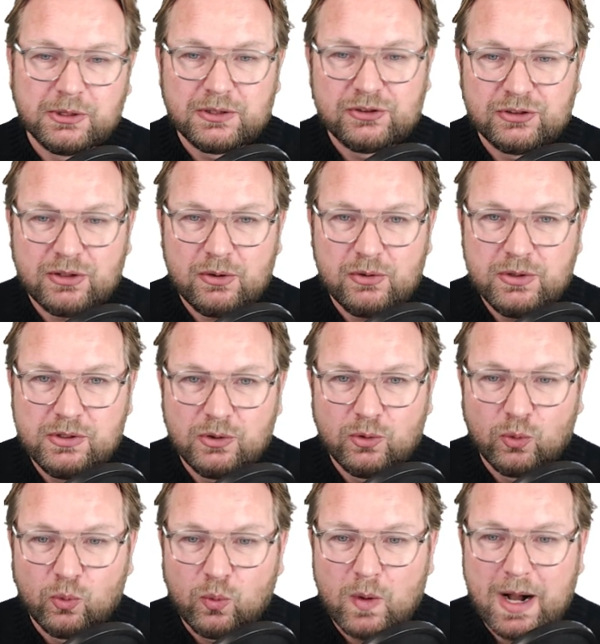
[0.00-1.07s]
going to show you
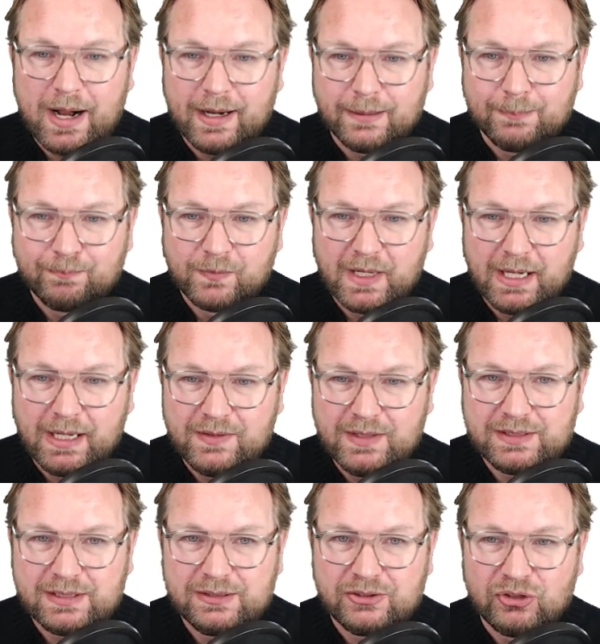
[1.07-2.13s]
why. And
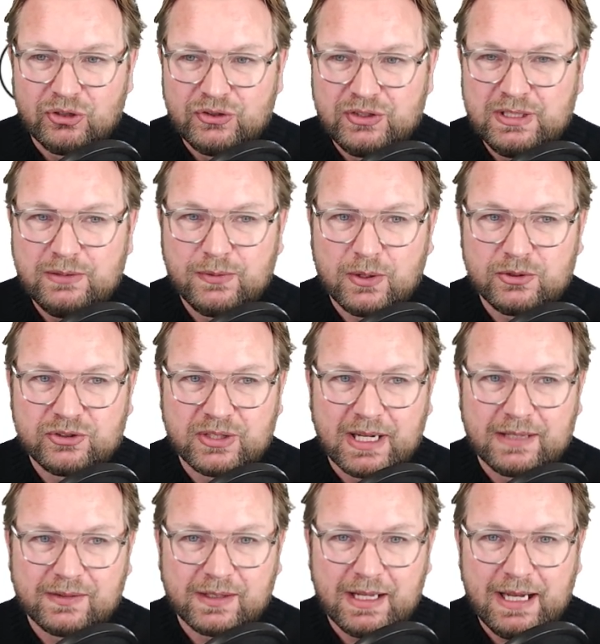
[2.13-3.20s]
this is
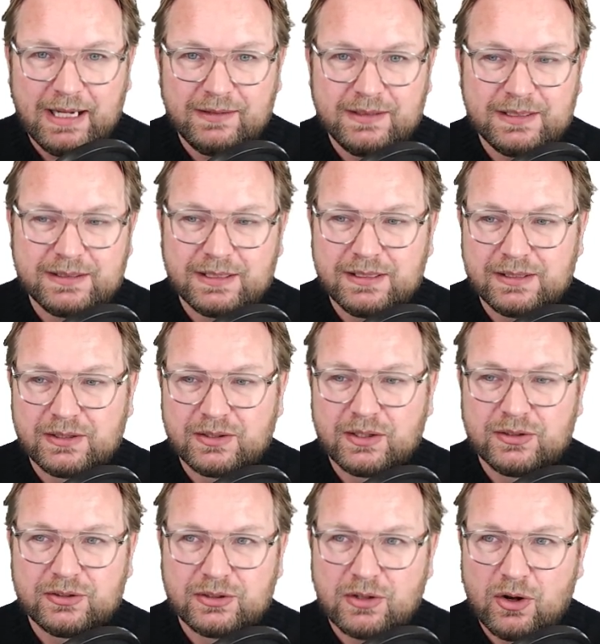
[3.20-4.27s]
JivoChat, and this is
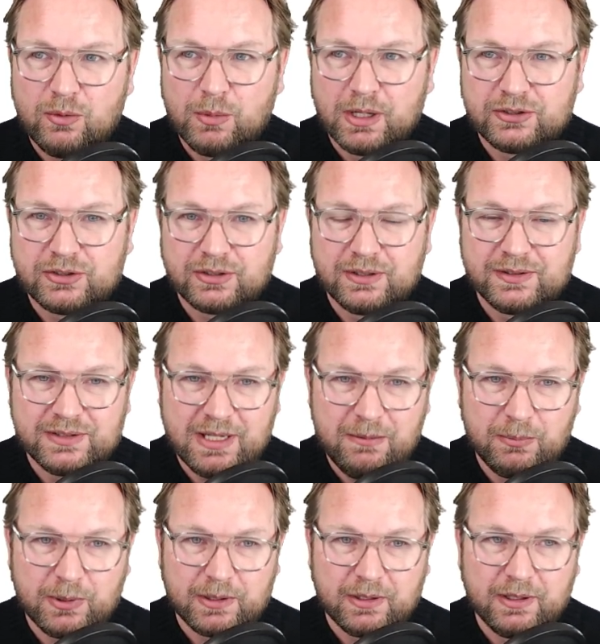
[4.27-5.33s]
so much
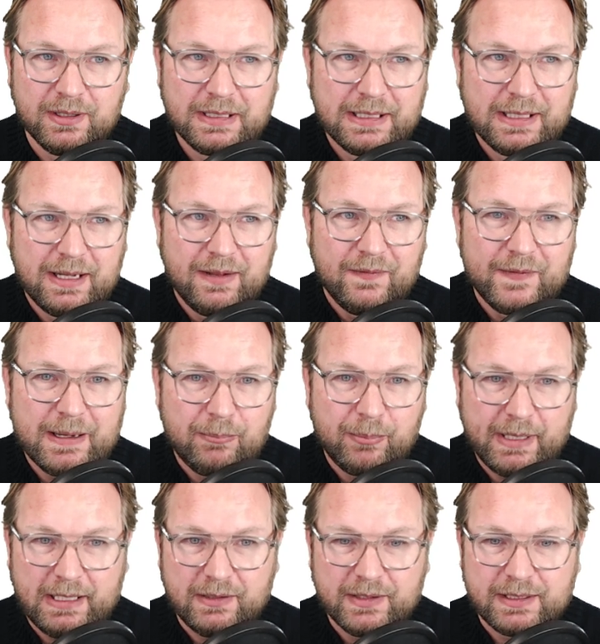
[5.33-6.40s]
simpler than
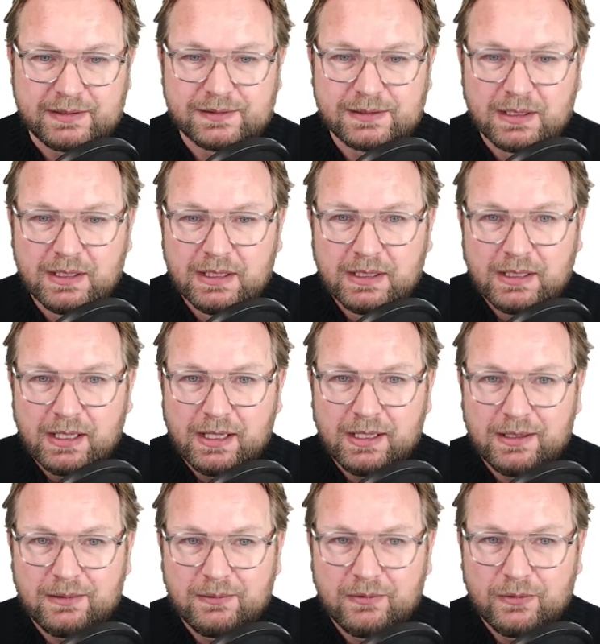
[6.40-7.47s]
Paldesk.
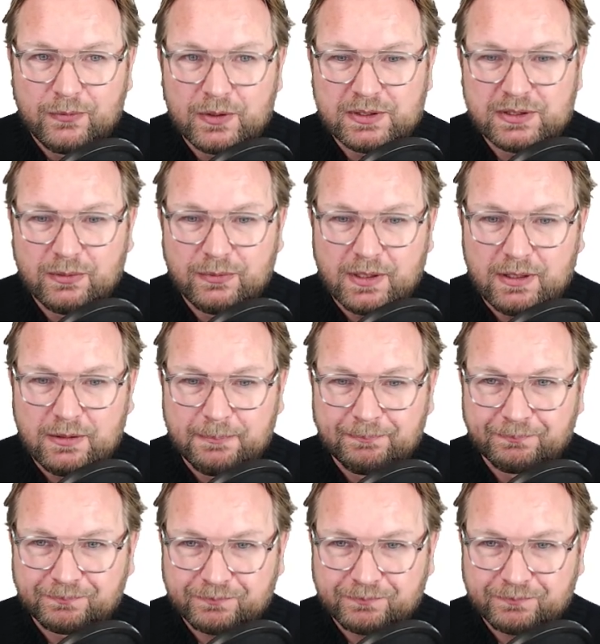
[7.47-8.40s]
First of all,